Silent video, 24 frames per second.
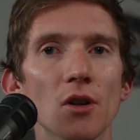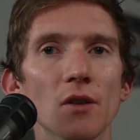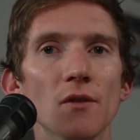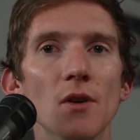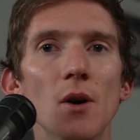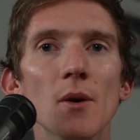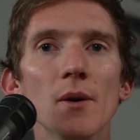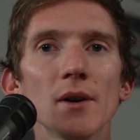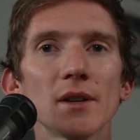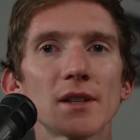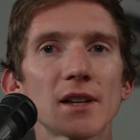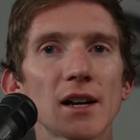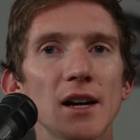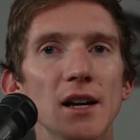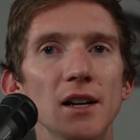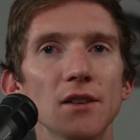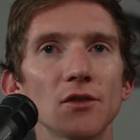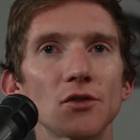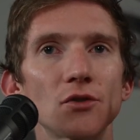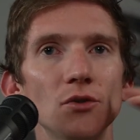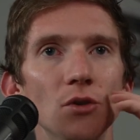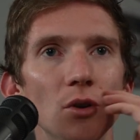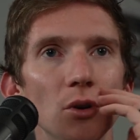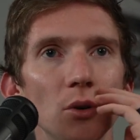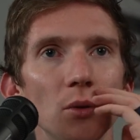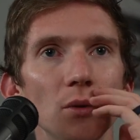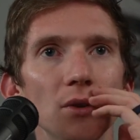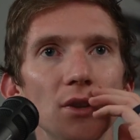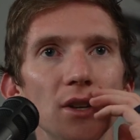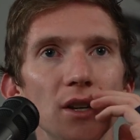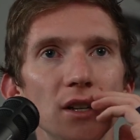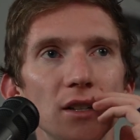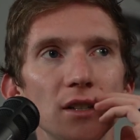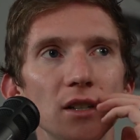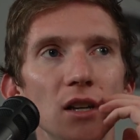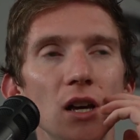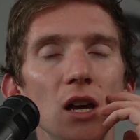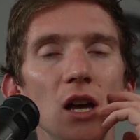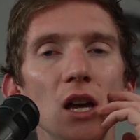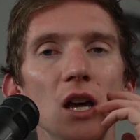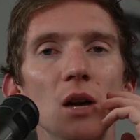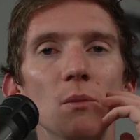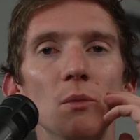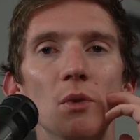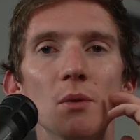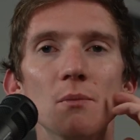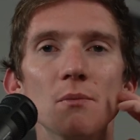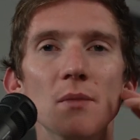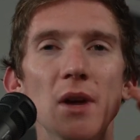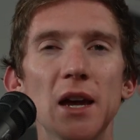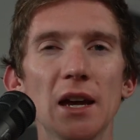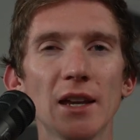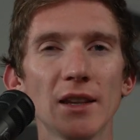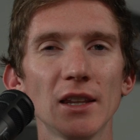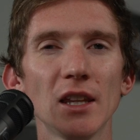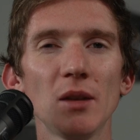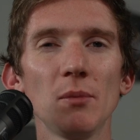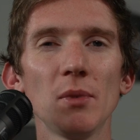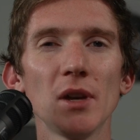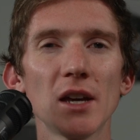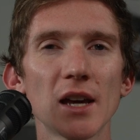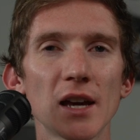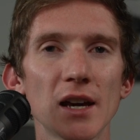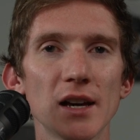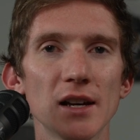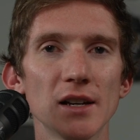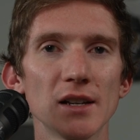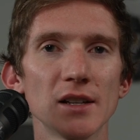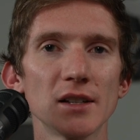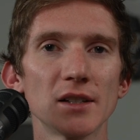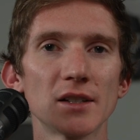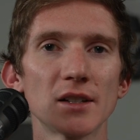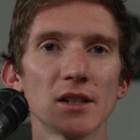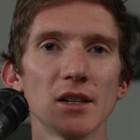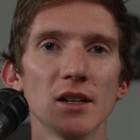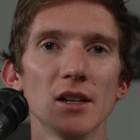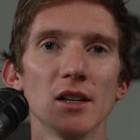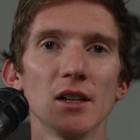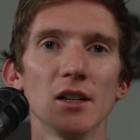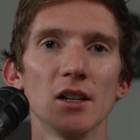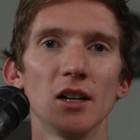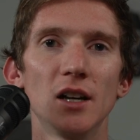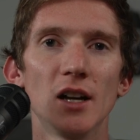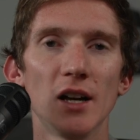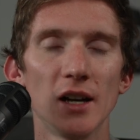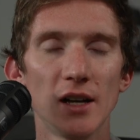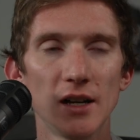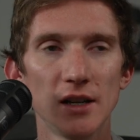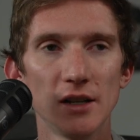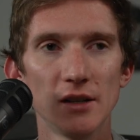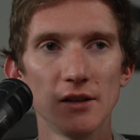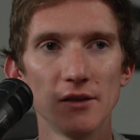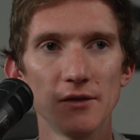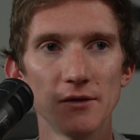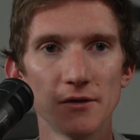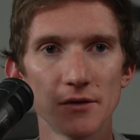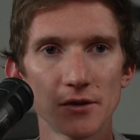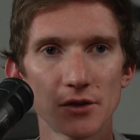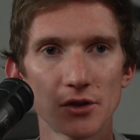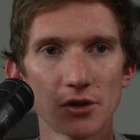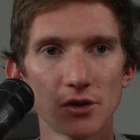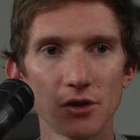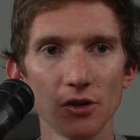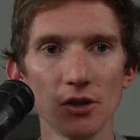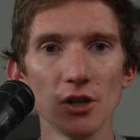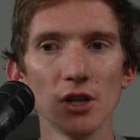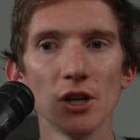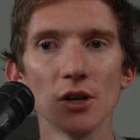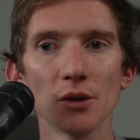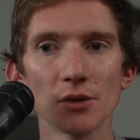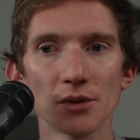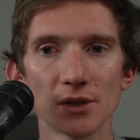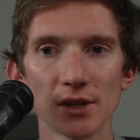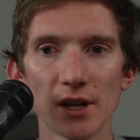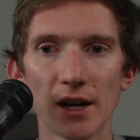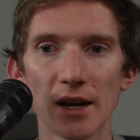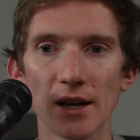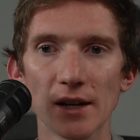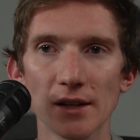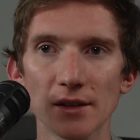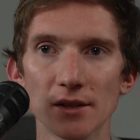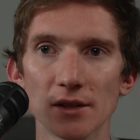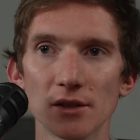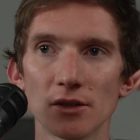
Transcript: I've always kind of struggled with this, but mainly because of studio size.